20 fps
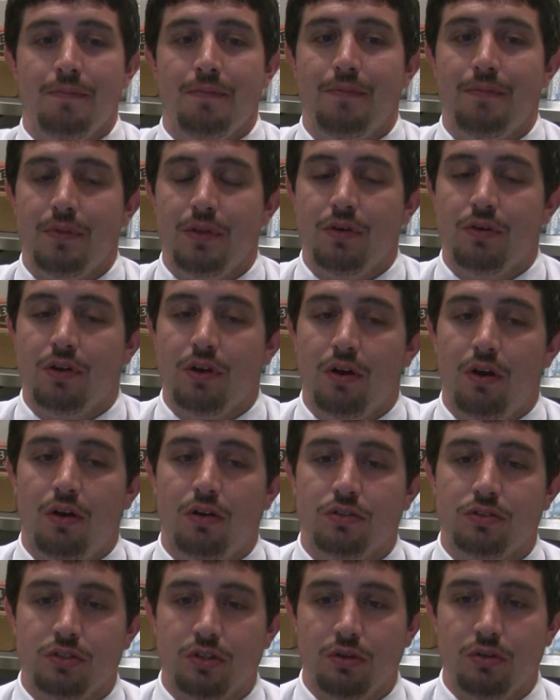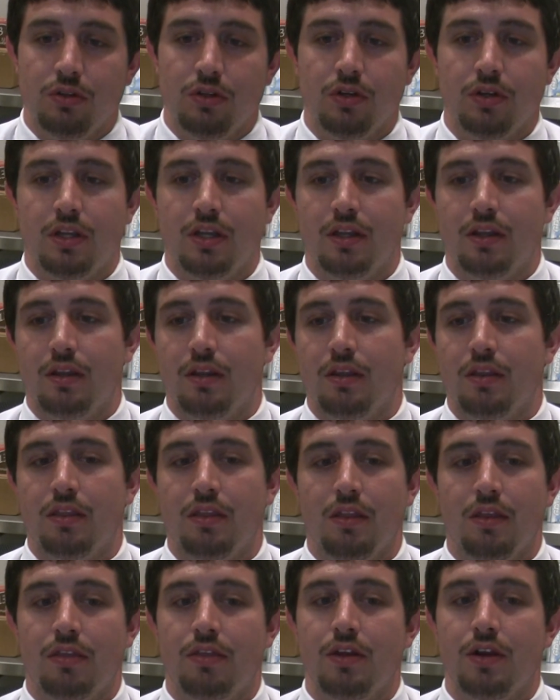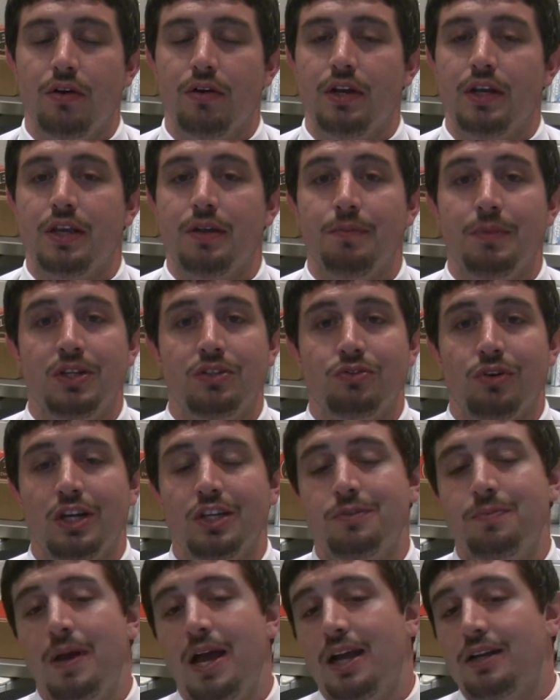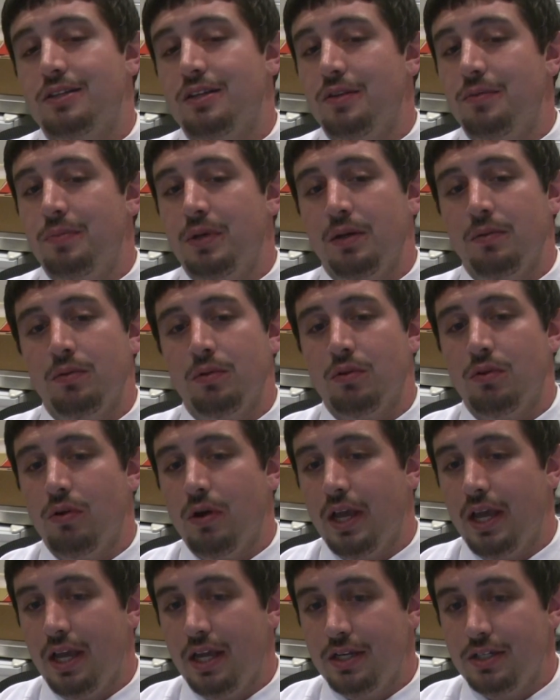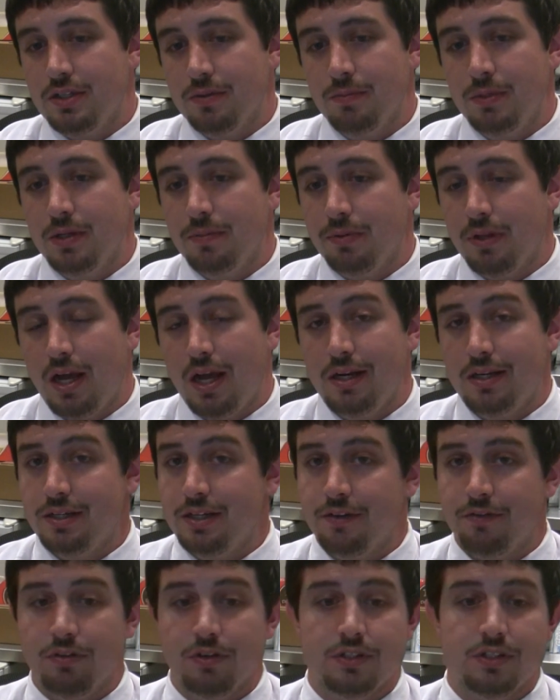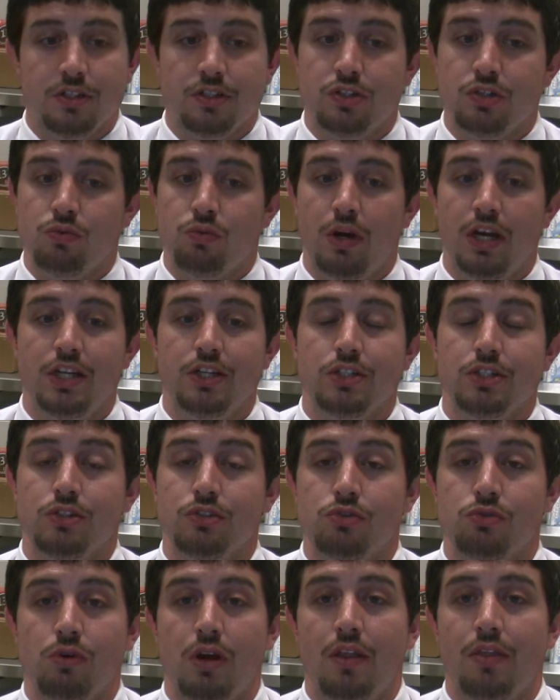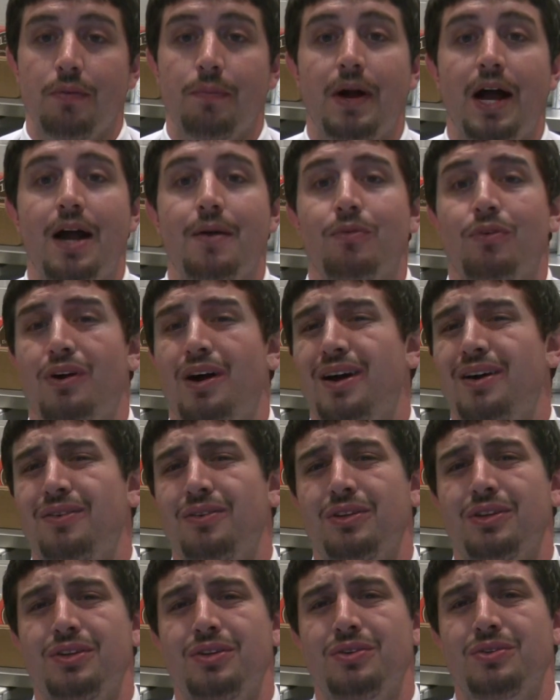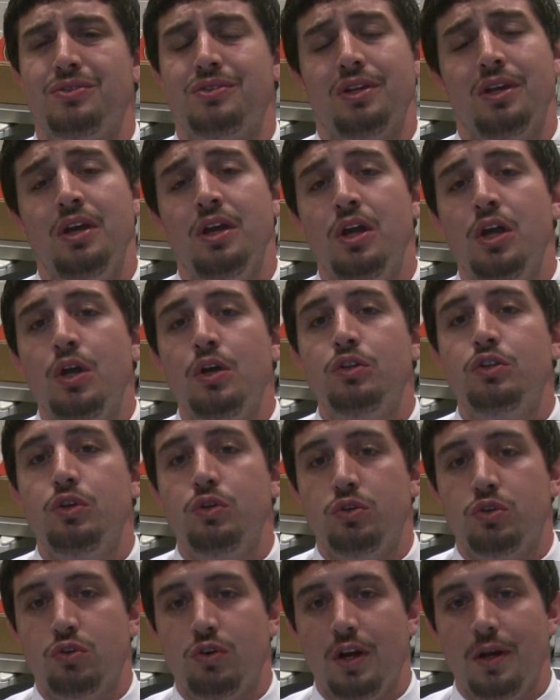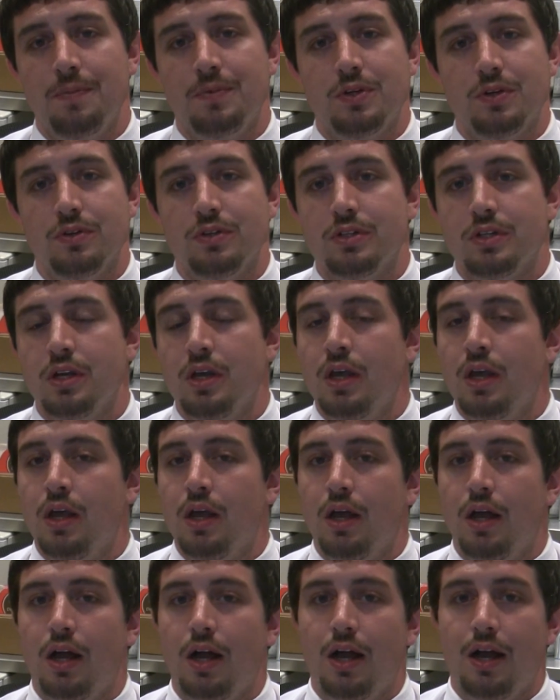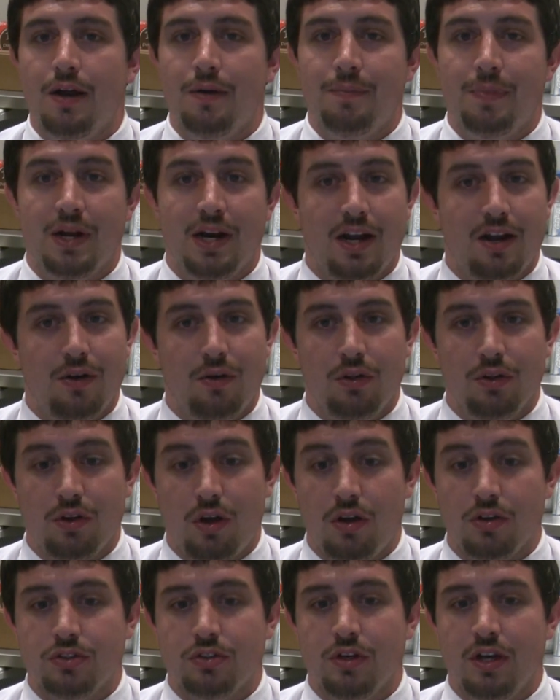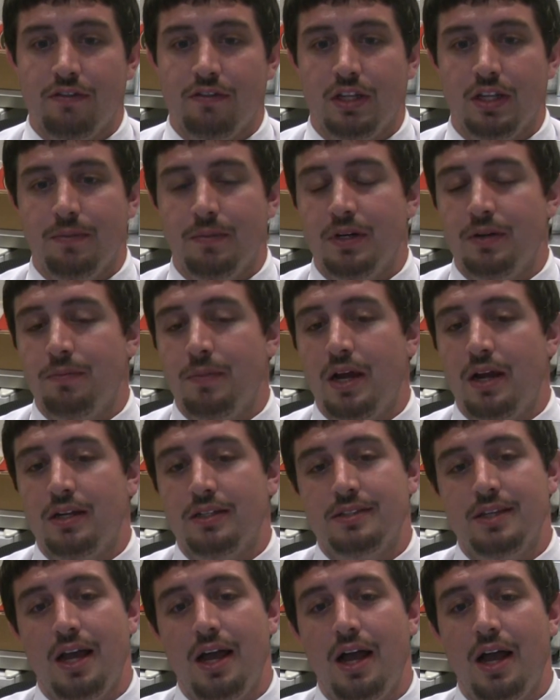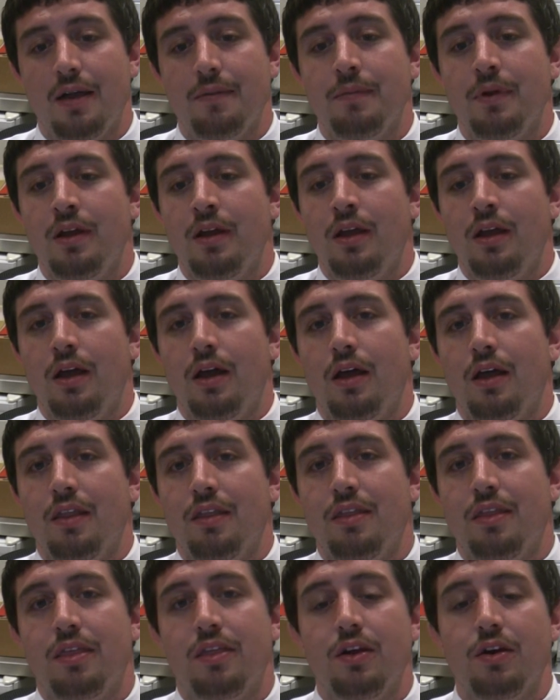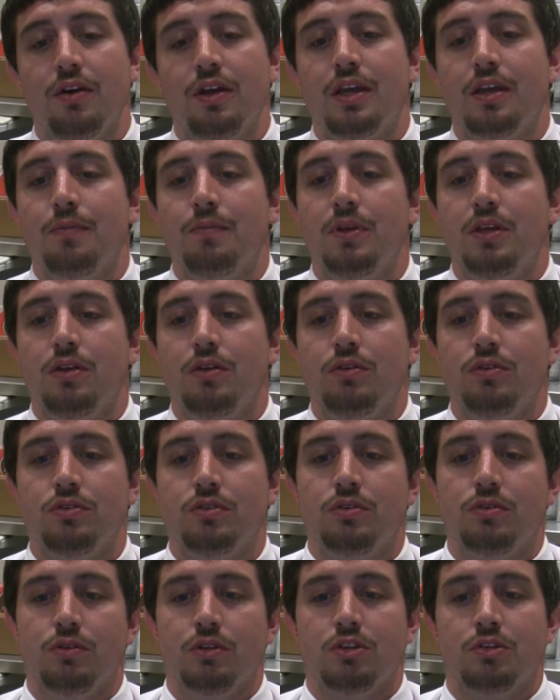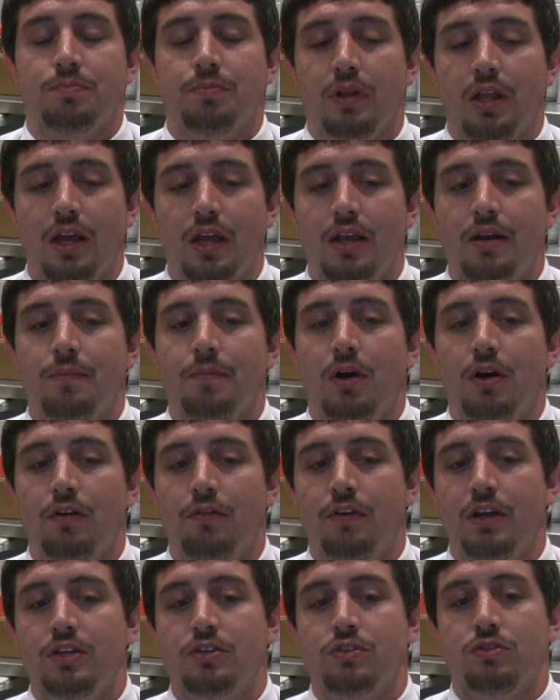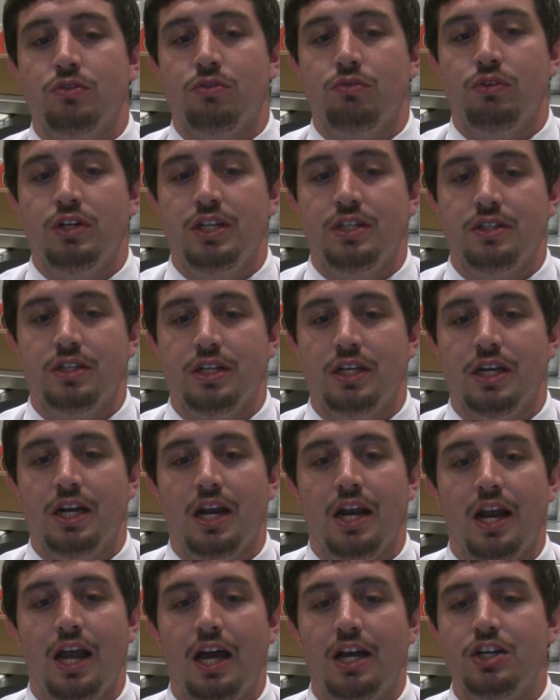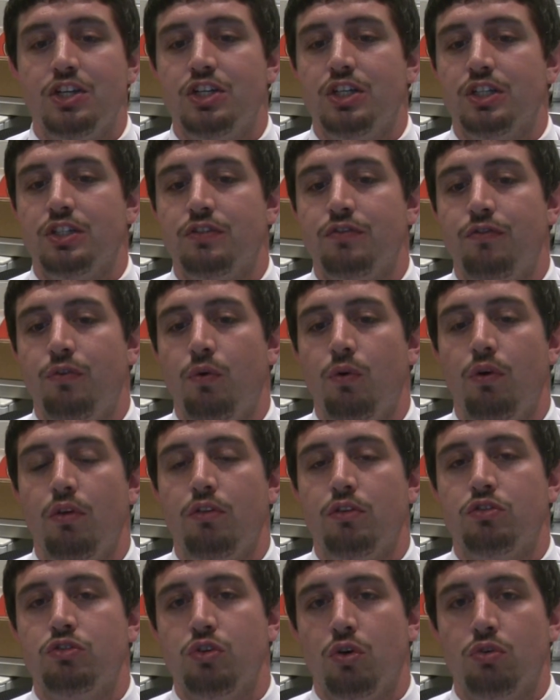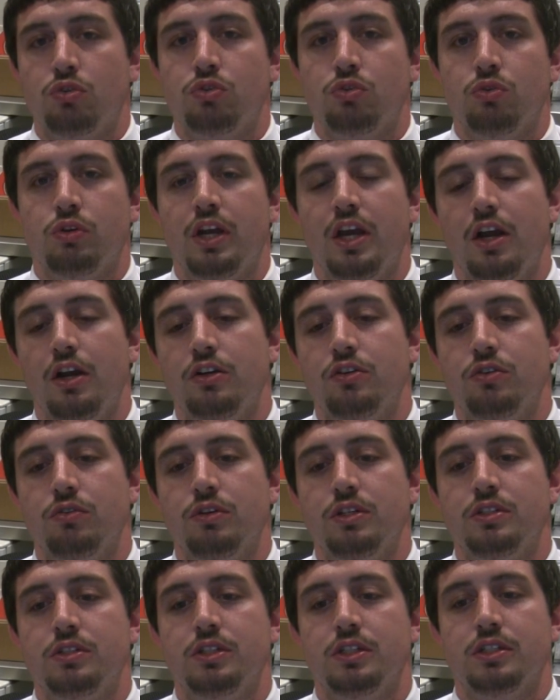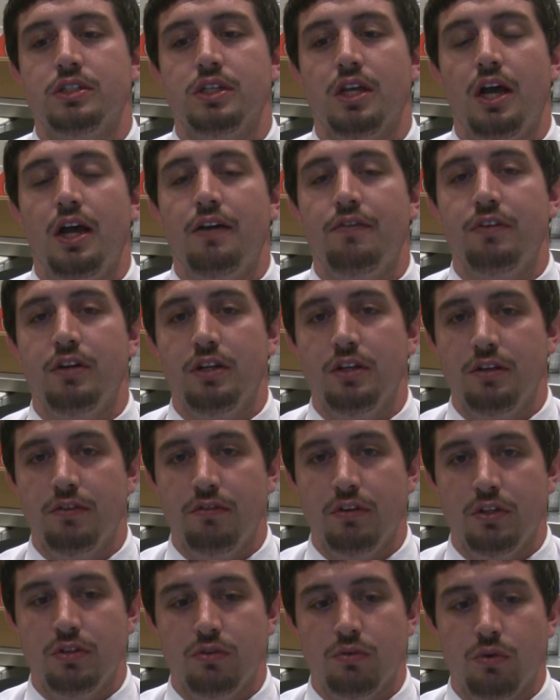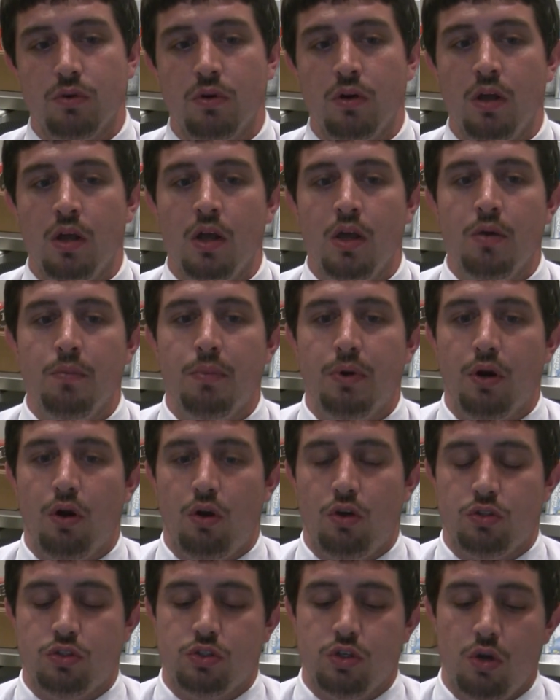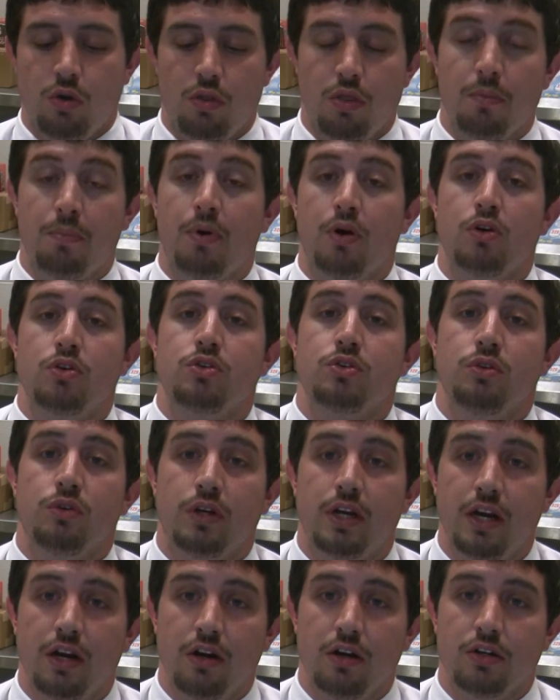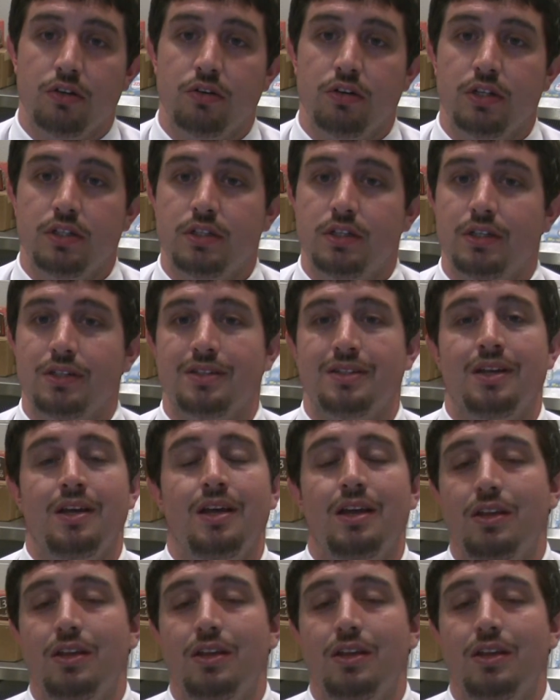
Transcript: You can also look at the theory can be traced back to the biblical age and be applied to different situations throughout the Bible. I only used 2 scriptures, but I also have a limited amount of time. The theory can be used to explain motivational reasoning, not just for the social characteristics of an individual, but also the personal characteristics.